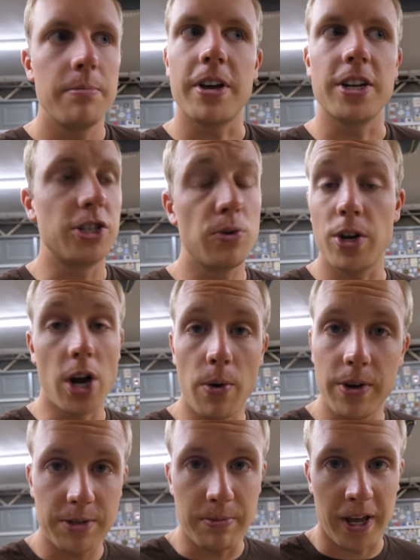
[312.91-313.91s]
because you can
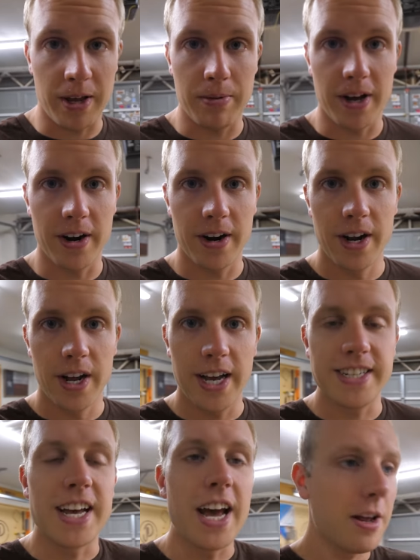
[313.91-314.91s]
always make it better
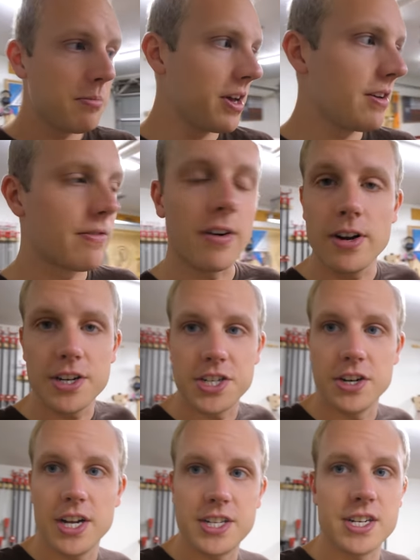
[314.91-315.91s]
it's handmade
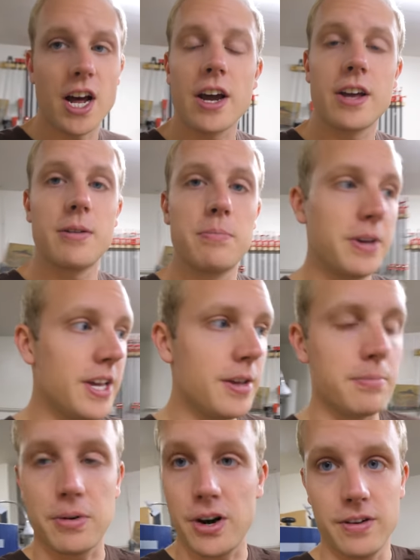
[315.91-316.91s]
furniture it's not going to
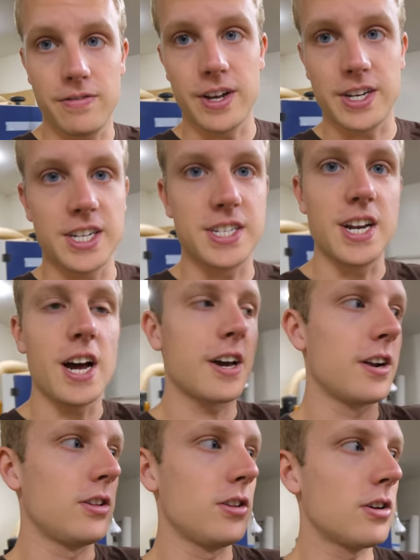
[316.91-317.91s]
be perfect it's not
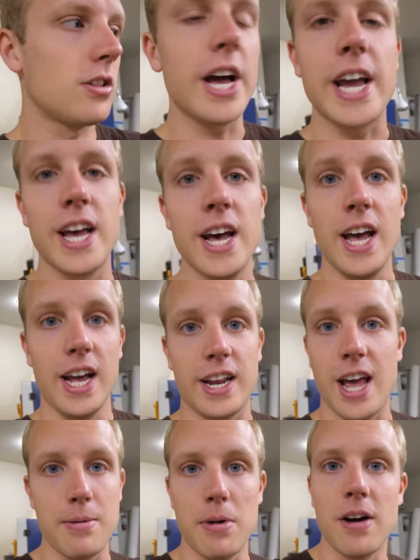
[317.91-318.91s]
going to look like it
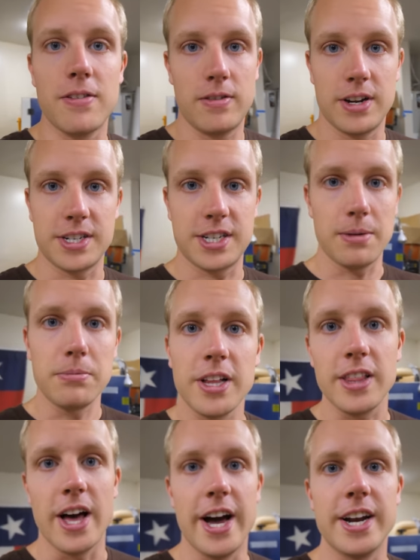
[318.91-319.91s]
came off of an
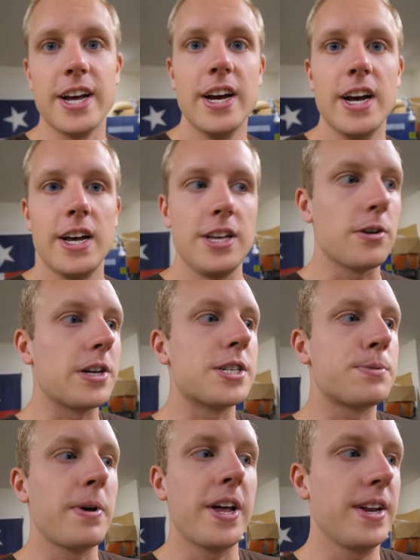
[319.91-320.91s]
assembly line you can
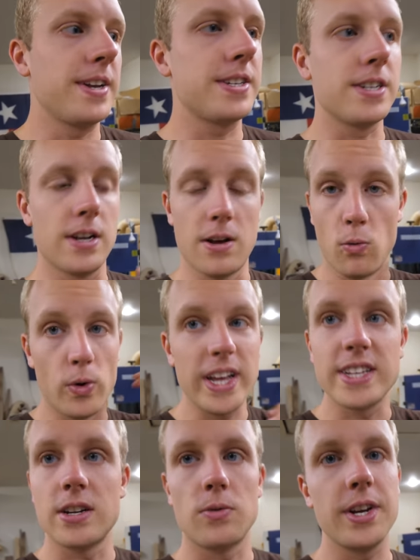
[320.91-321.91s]
spend
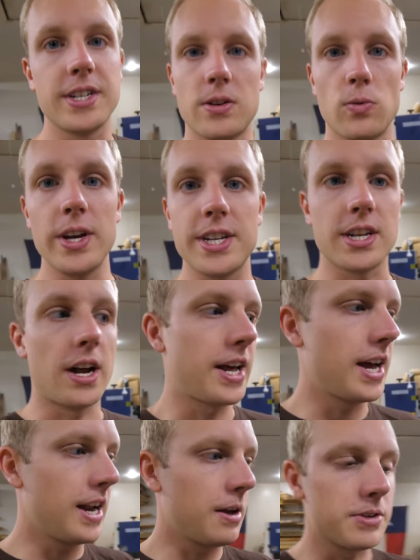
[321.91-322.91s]
weeks and weeks and weeks on
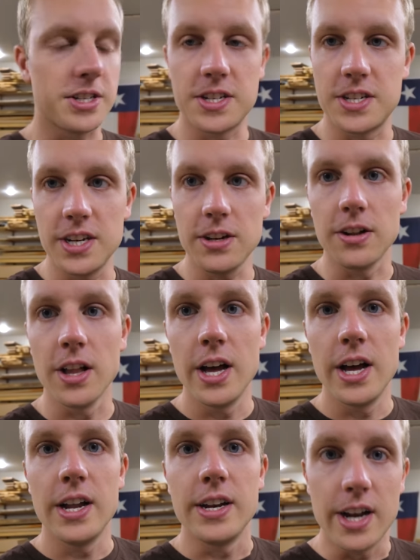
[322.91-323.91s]
it and it would still
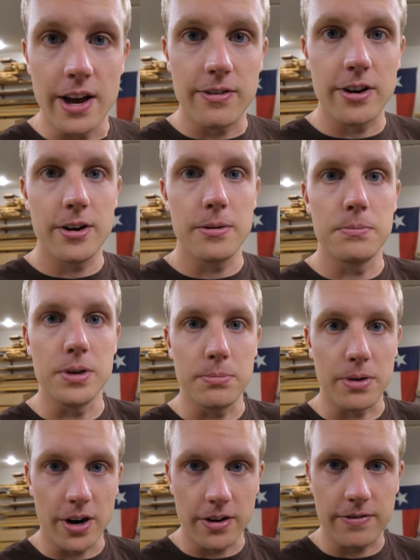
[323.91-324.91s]
never be
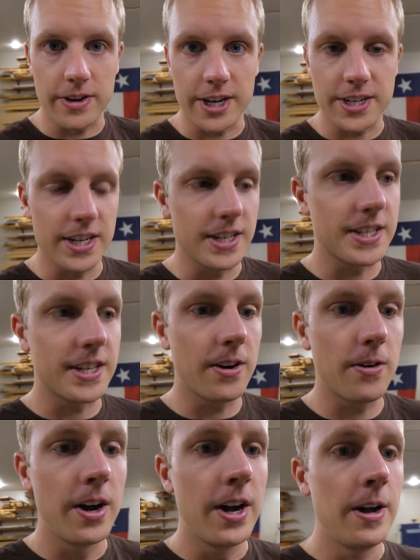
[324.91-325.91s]
perfect and
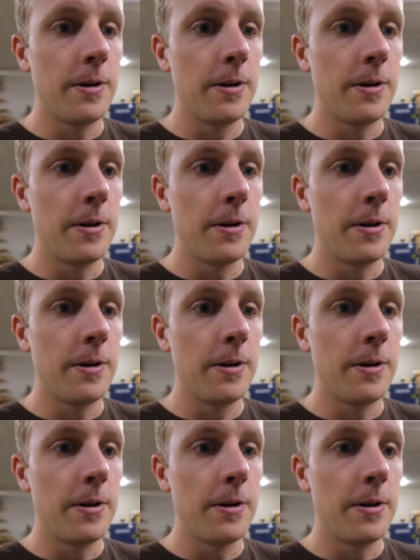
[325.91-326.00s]
so